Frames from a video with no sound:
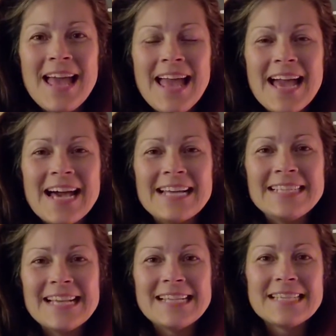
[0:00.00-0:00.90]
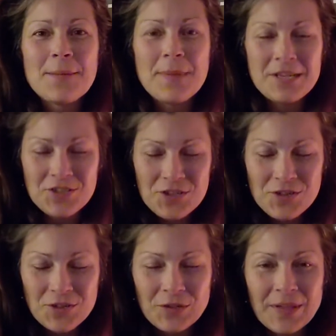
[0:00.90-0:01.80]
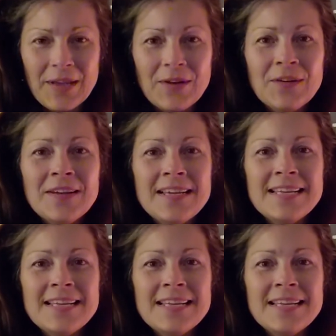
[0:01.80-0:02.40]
And as I mentioned earlier,